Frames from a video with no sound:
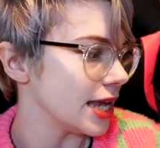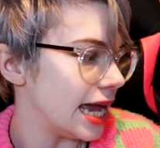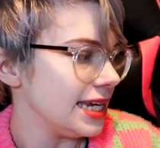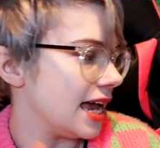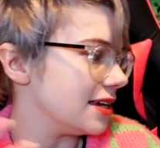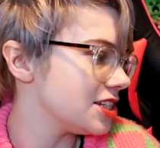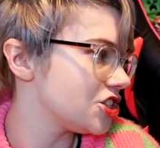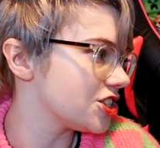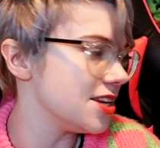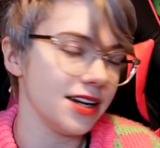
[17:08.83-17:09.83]
And yeah, it's
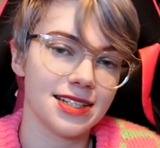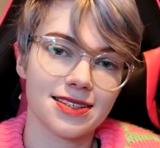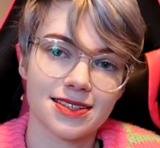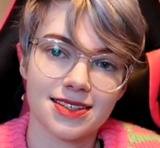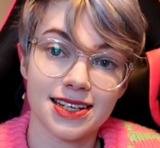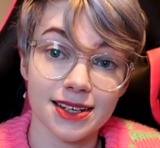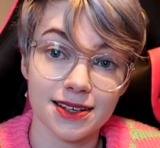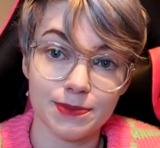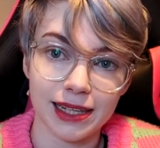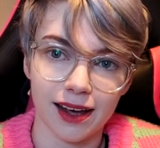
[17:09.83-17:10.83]
just nice
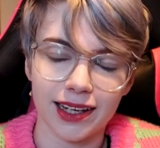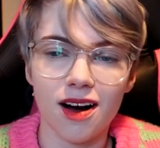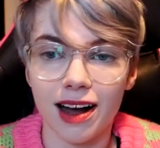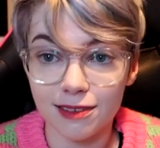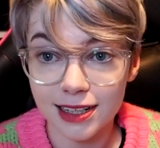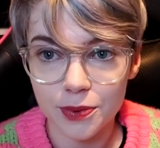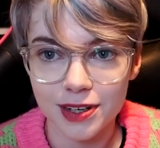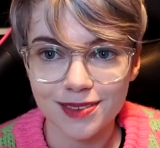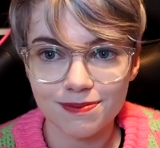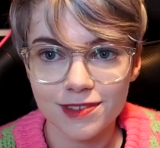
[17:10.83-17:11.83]
to be like, oh, I really want
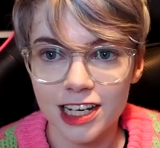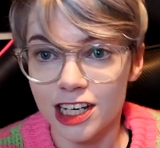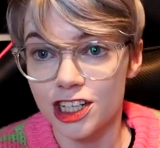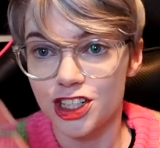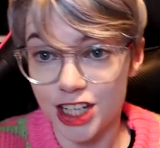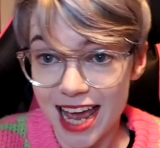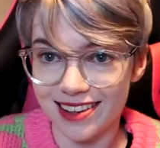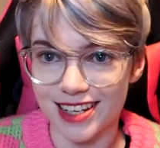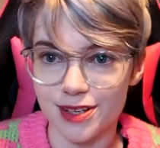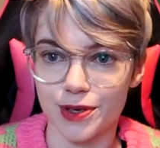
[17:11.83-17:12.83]
to share
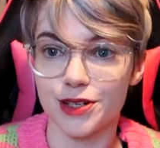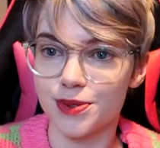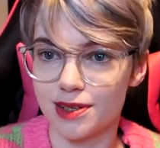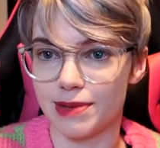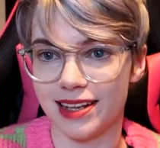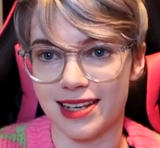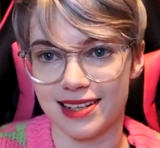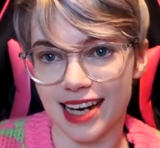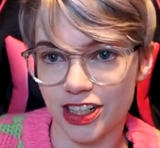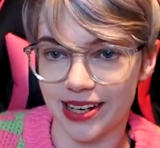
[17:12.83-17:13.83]
this. I want to talk about this
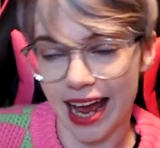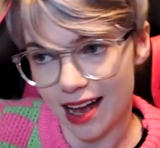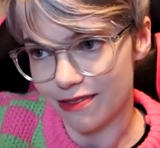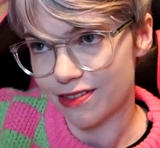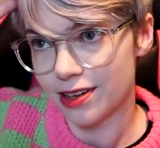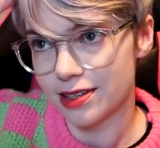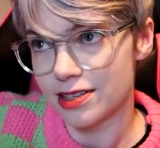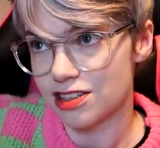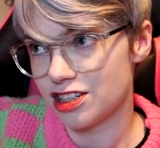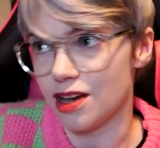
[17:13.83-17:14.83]
and actually have
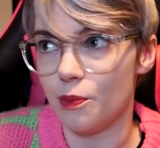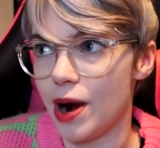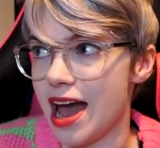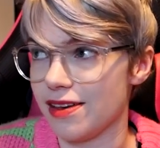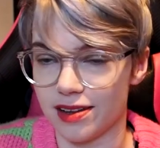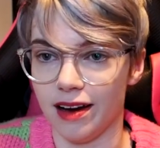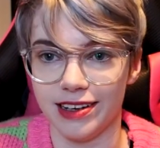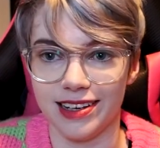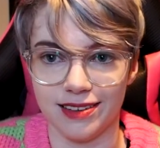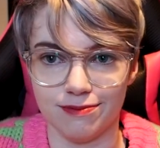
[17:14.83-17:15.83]
somewhere that I
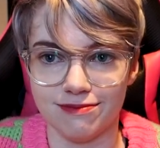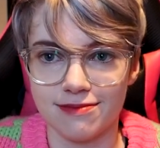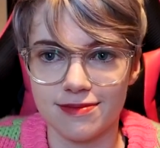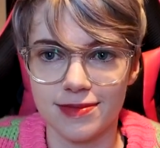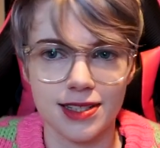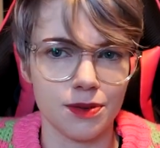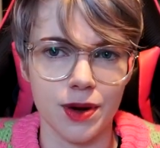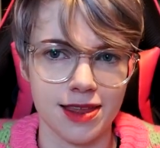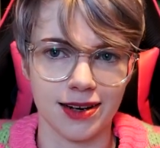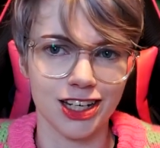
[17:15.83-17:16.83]
can
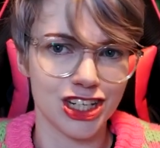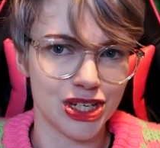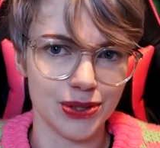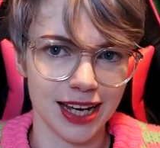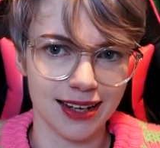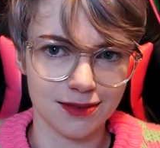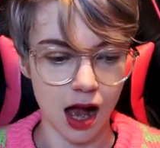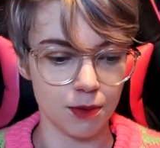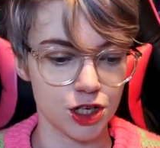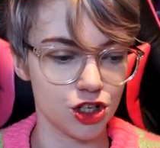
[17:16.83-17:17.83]
somewhere that I can do that.
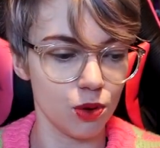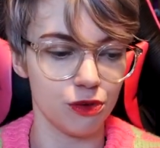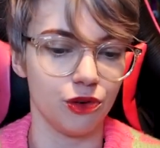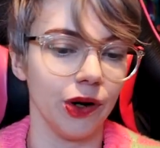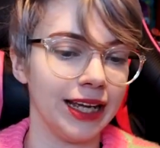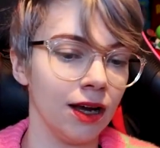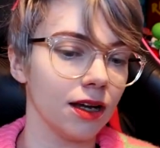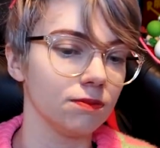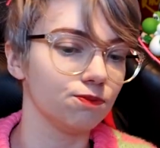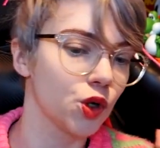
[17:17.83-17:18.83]
I'm going to stop before I get
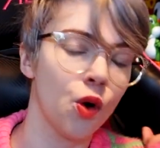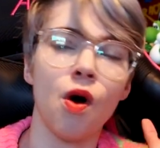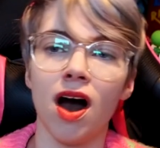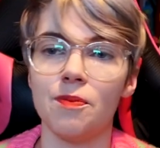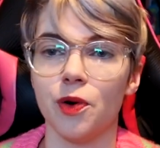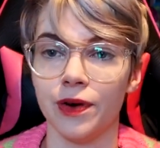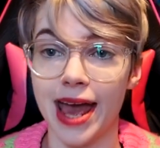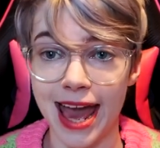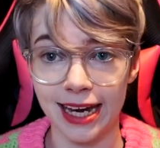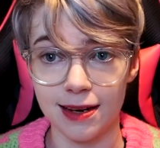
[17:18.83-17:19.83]
caught up on
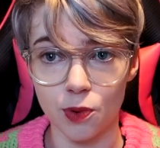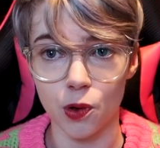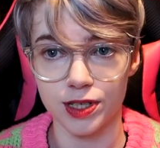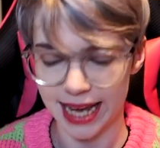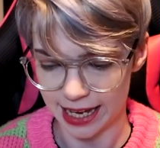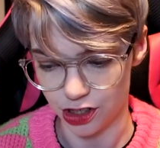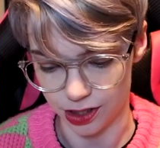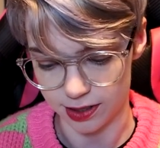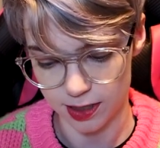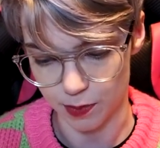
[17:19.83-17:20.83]
any more
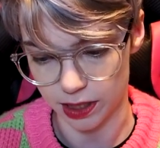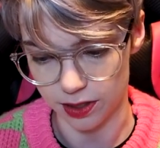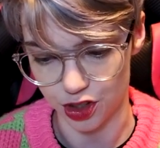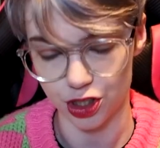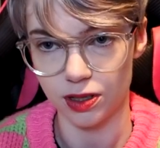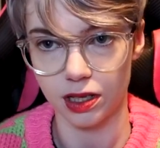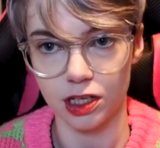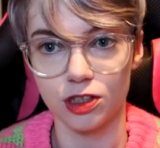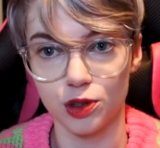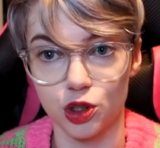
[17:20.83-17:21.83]
tangents because
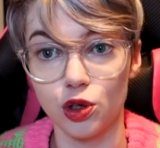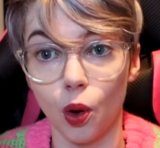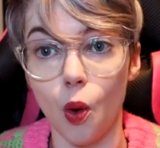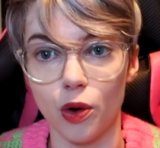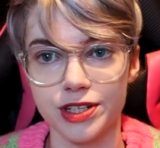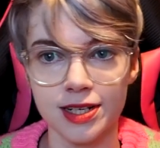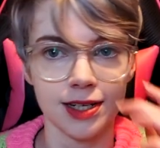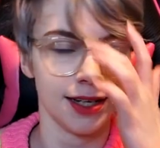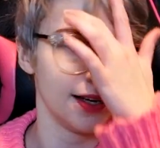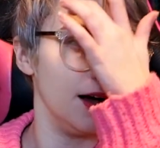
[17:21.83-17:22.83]
good lord.
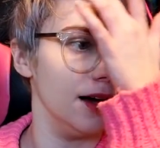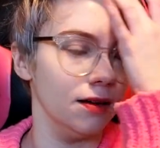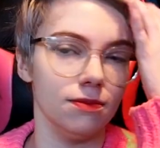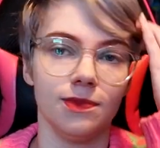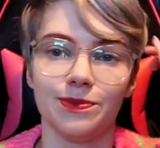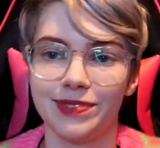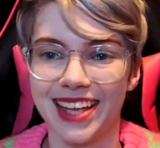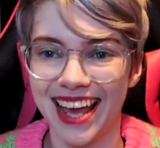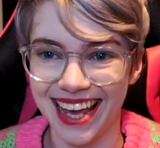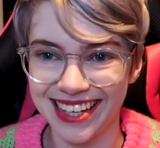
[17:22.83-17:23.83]
Um,
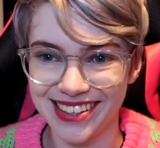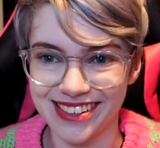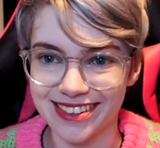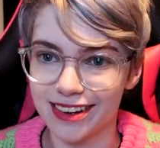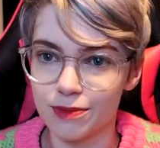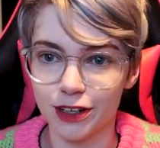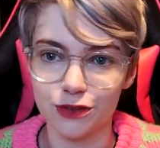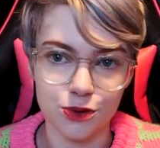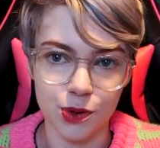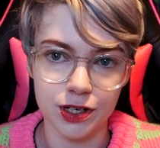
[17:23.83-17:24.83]
thank you so much
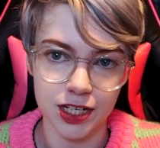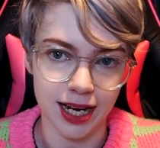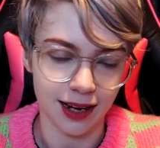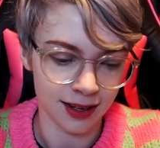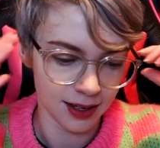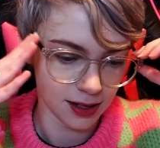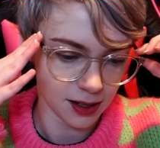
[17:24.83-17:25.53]
for watching.